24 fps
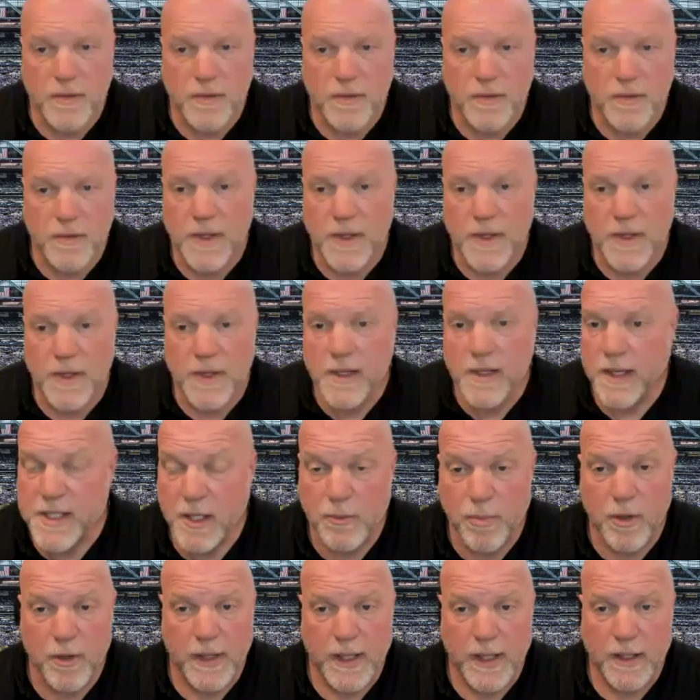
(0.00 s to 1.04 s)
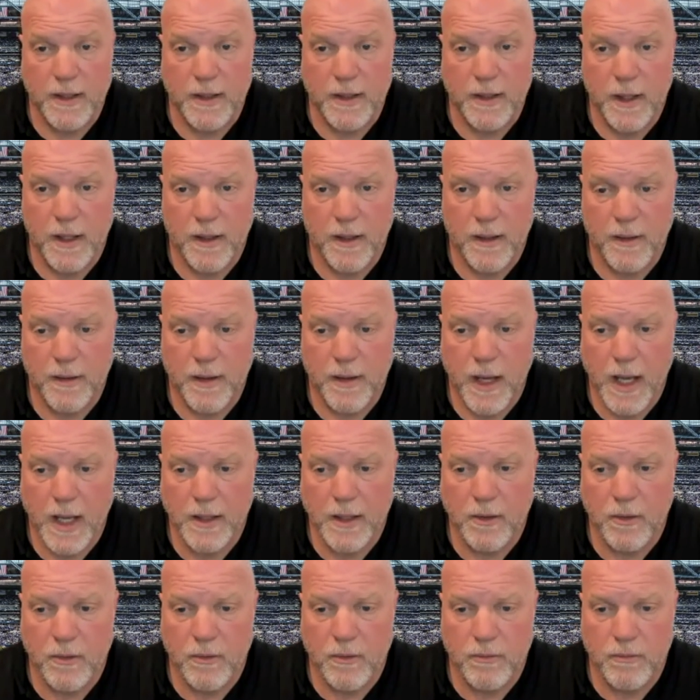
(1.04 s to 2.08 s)
that's the other part of
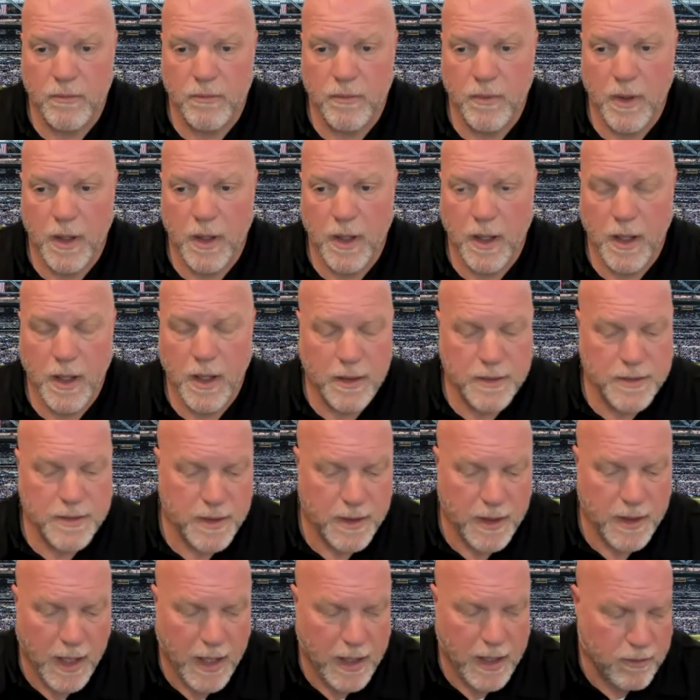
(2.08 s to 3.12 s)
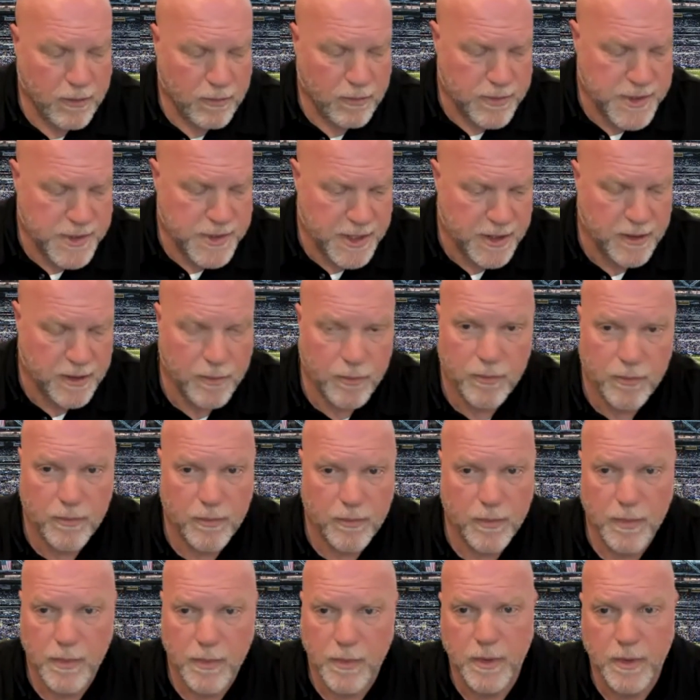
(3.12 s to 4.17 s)
it. I don't see them
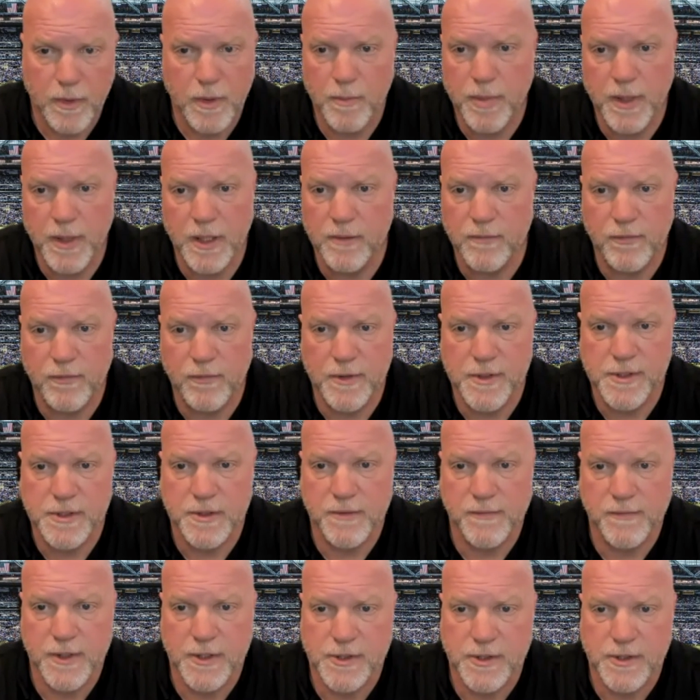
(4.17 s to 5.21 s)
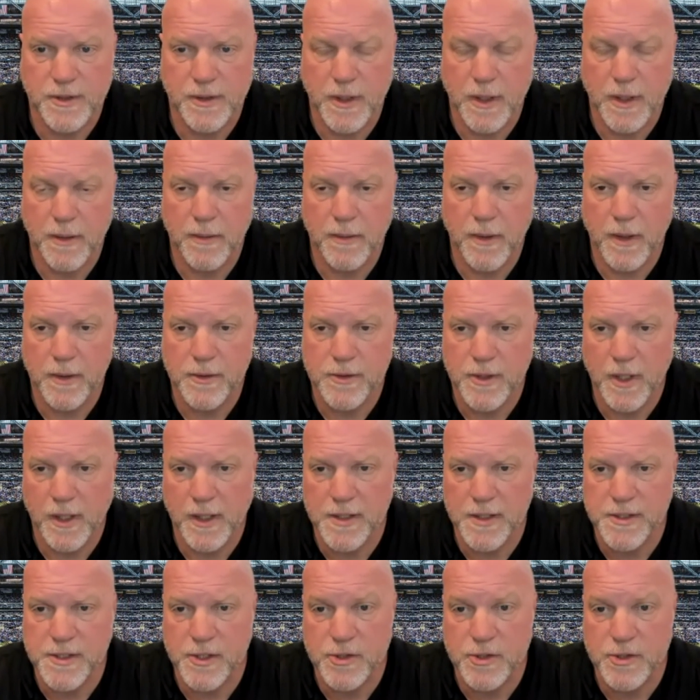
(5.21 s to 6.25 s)
competing for this division. I
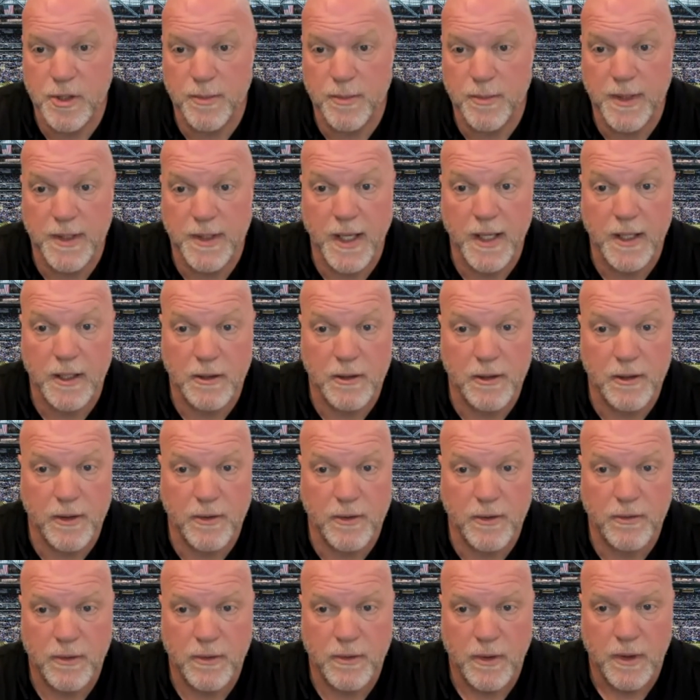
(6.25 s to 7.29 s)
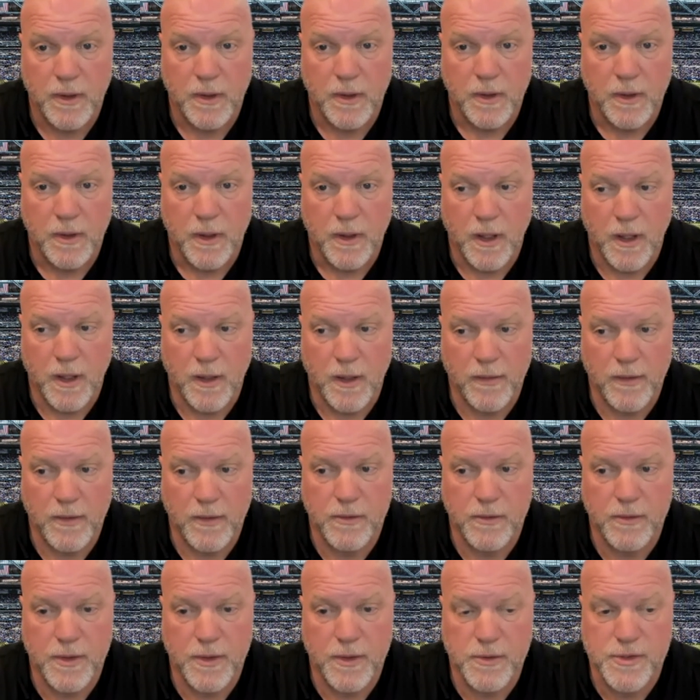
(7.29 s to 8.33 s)
guess I should have been that
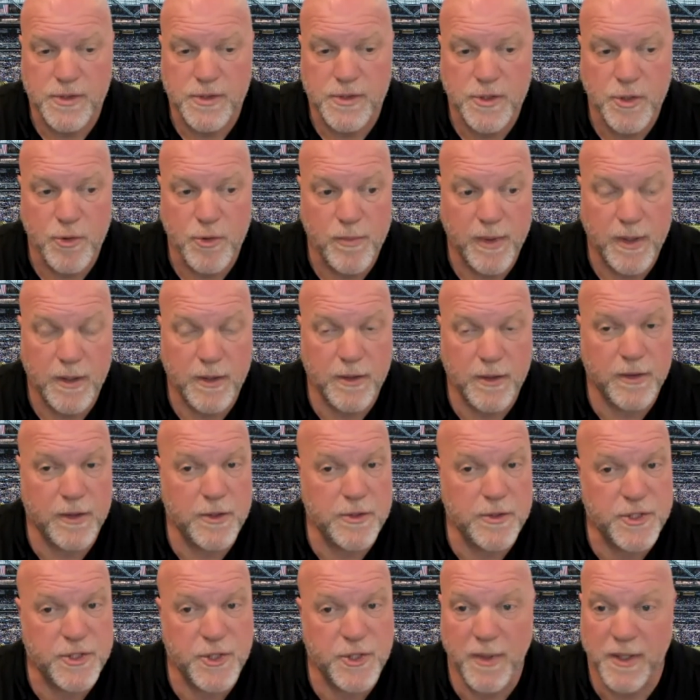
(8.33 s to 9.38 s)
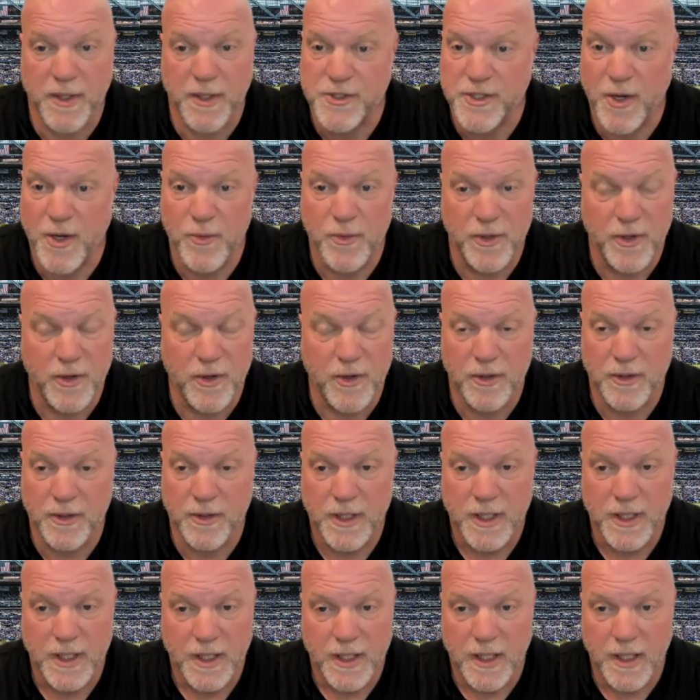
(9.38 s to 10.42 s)
clear. There's too much going on
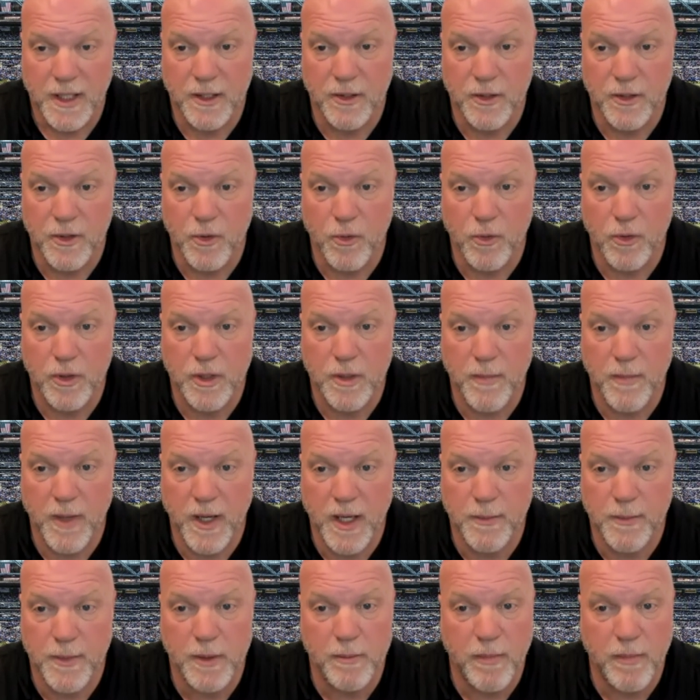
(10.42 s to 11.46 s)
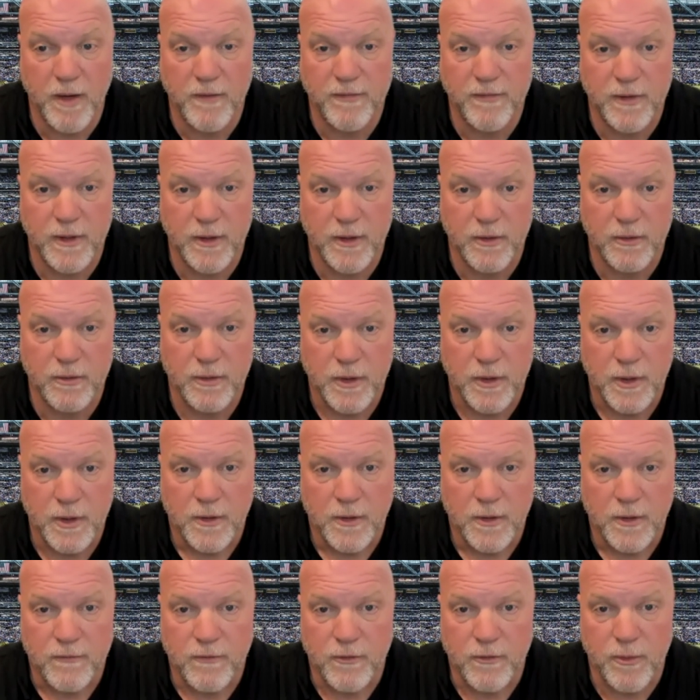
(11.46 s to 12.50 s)
in New York, Miami, and Buffalo
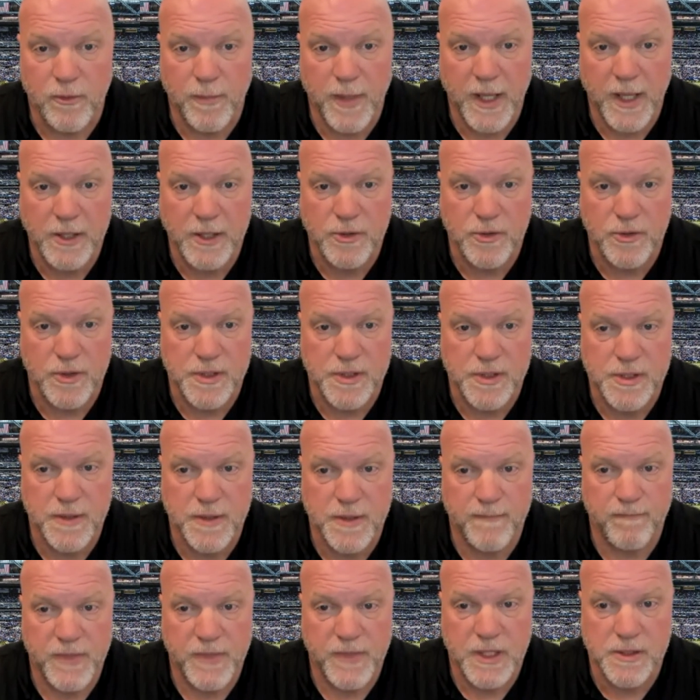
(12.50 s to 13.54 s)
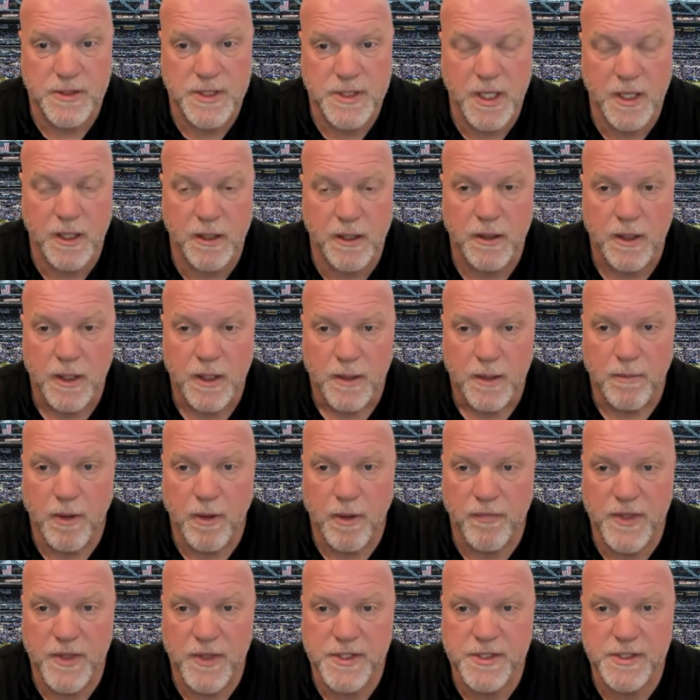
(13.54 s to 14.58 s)
for the Patriots to contend.
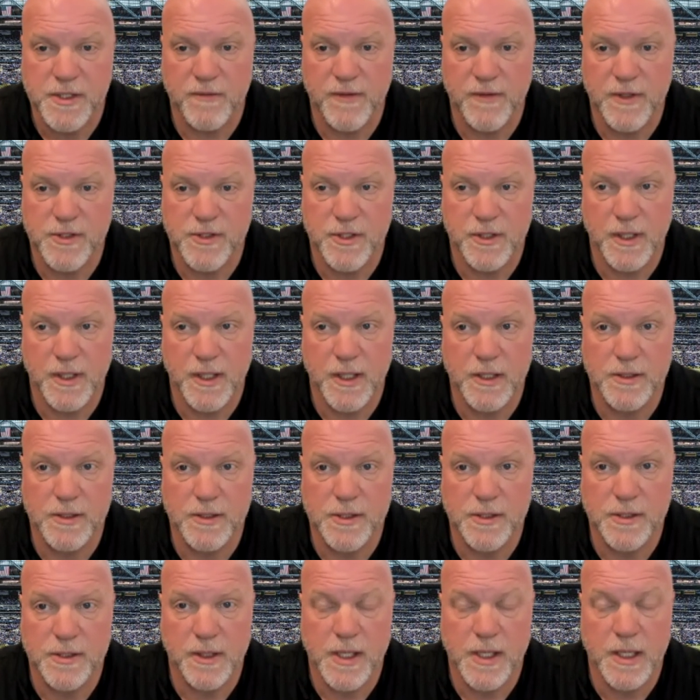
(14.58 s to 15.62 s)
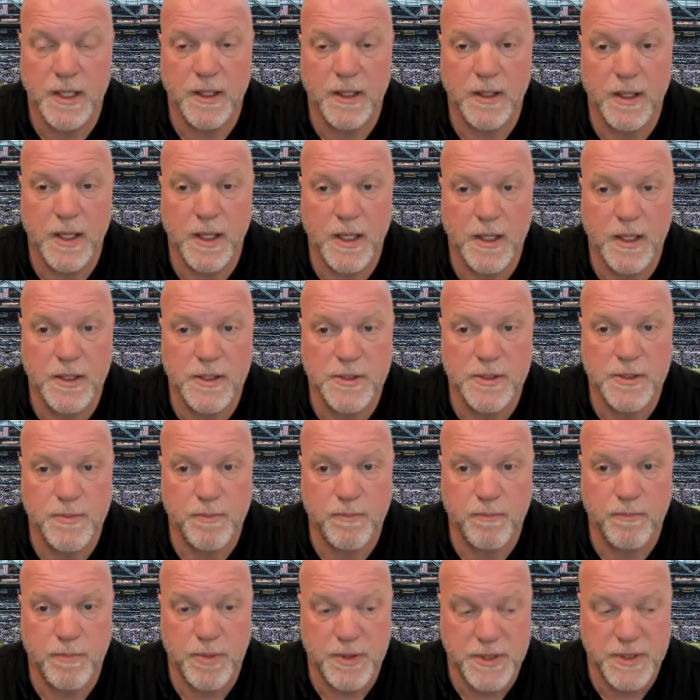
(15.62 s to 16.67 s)
But this division is
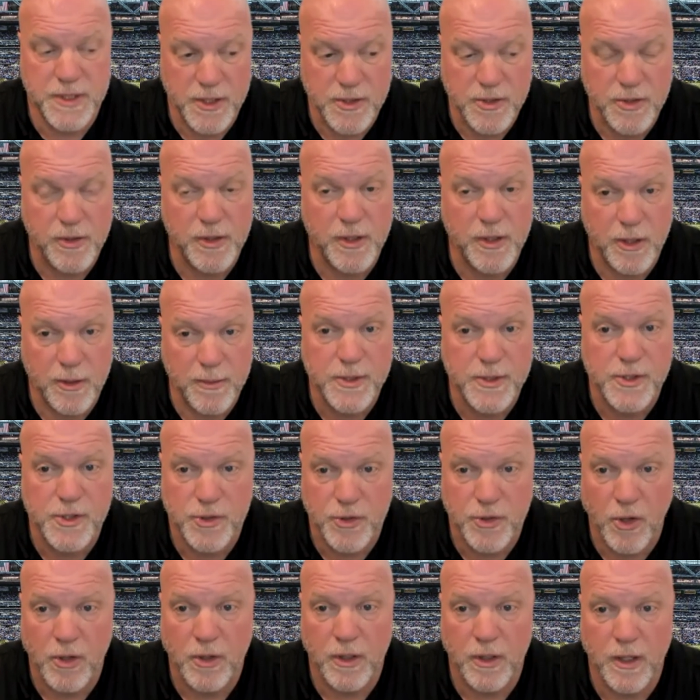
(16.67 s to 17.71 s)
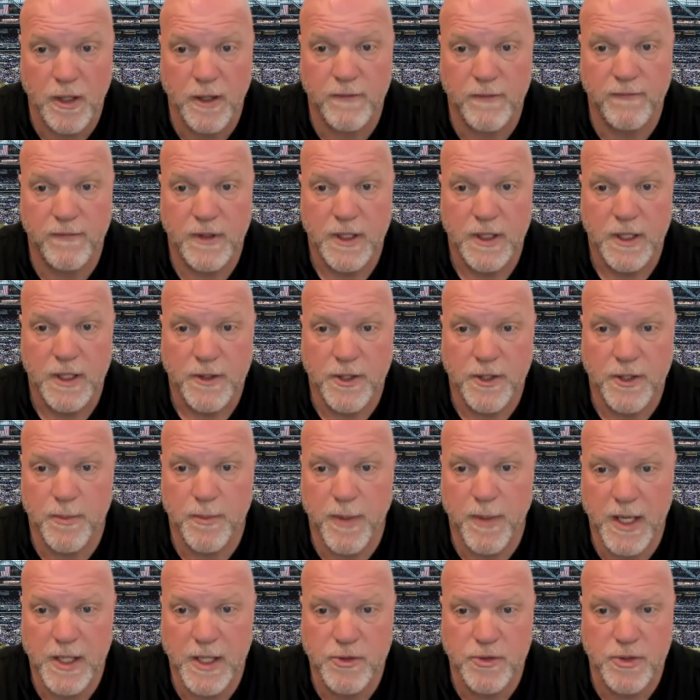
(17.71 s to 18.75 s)
potentially going to be strong enough that the
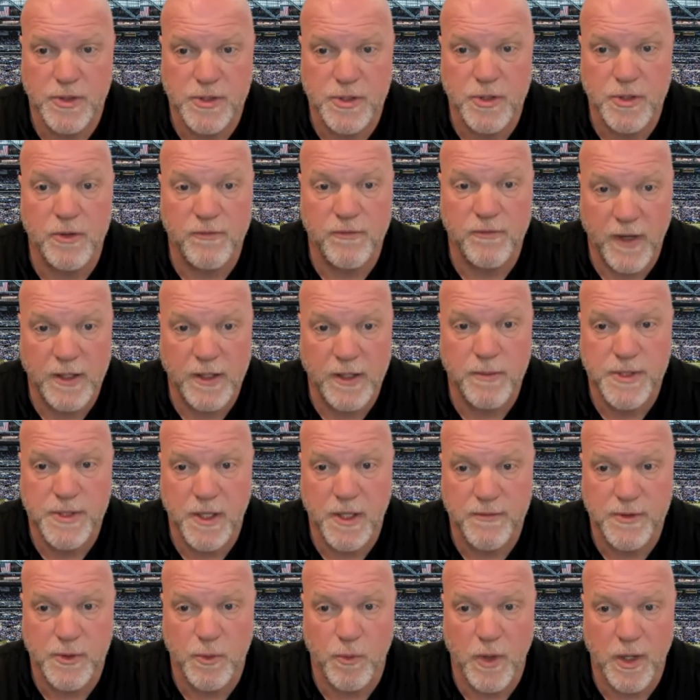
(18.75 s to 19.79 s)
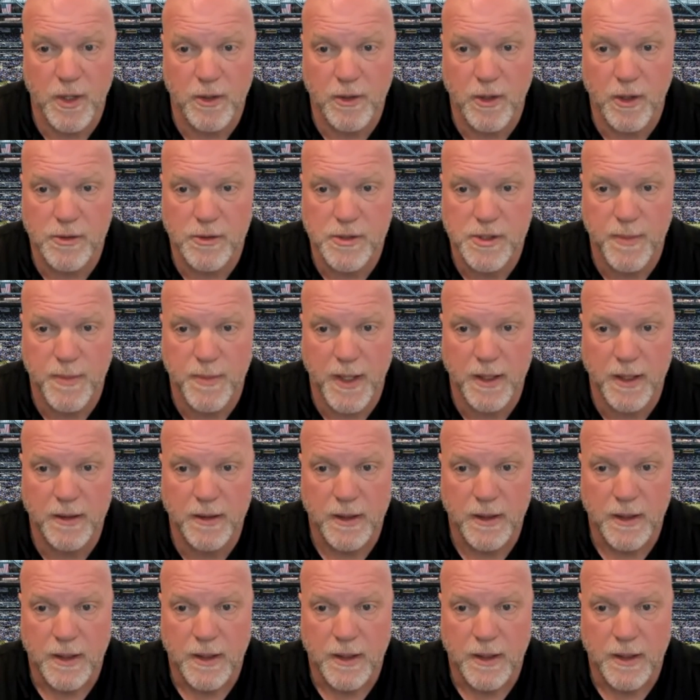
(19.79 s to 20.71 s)
Patriots could find themselves in a wild card spot